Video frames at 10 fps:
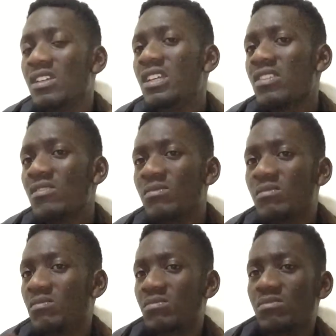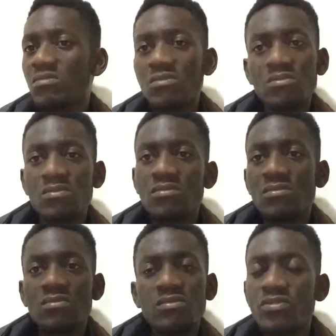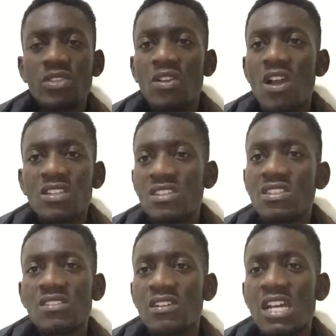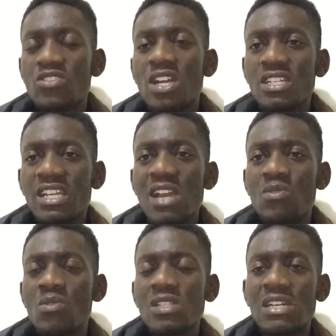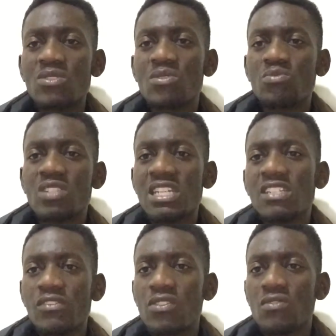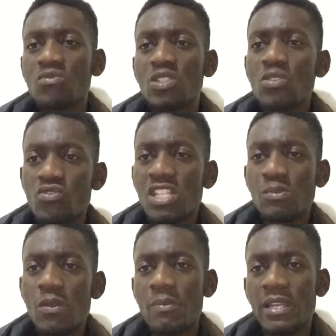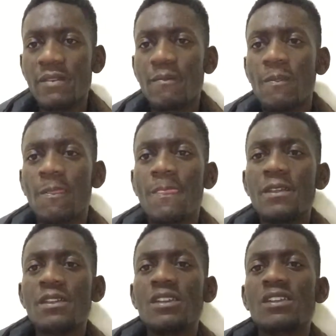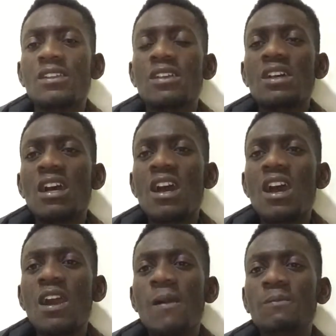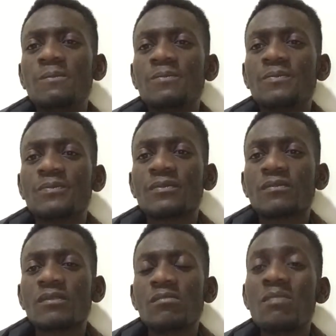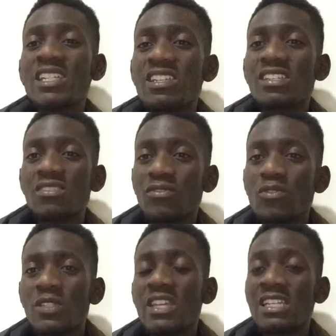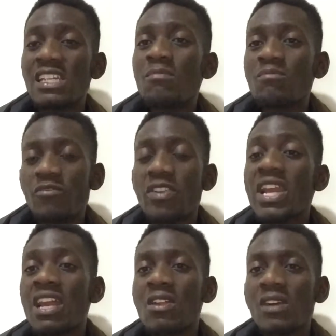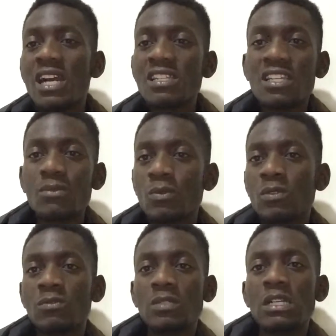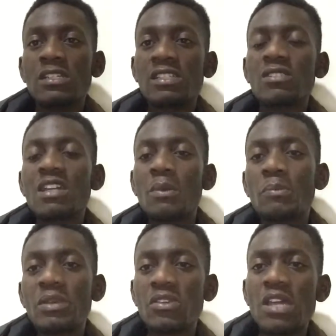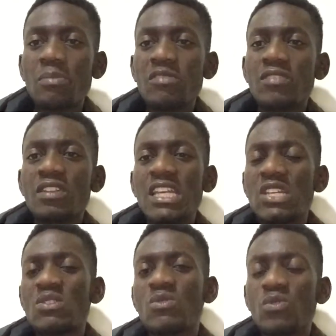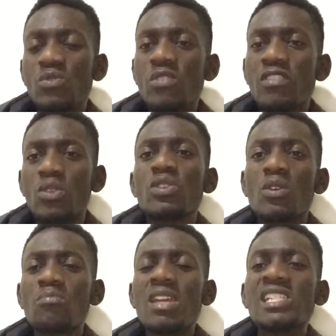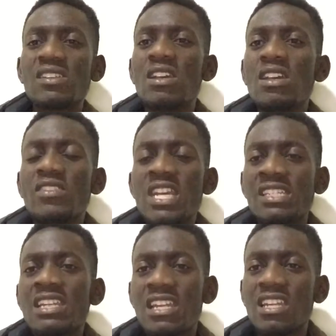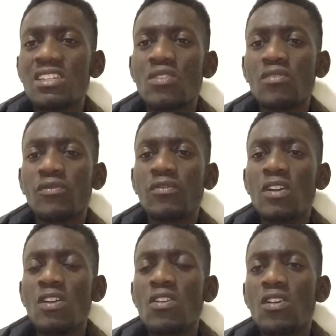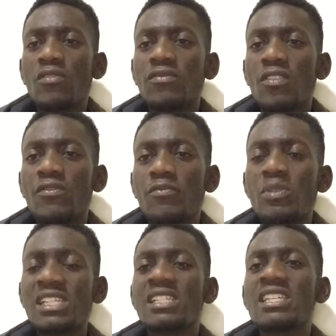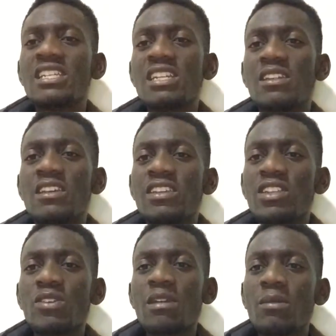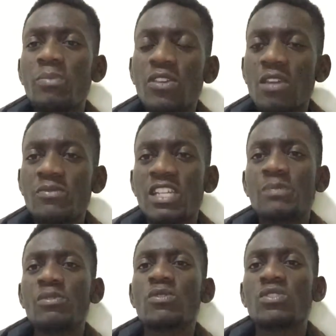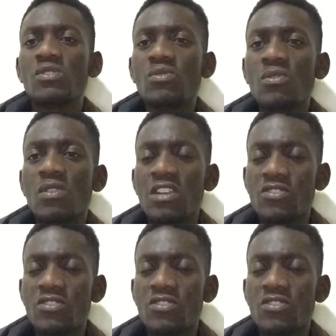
you can't attract a guy who knows how to dress if you don't dress properly. Much as, of course, there are some very carnal guys that will still come and pick you up even though you don't match their standard of presentation. They'll come and pick you up just because you look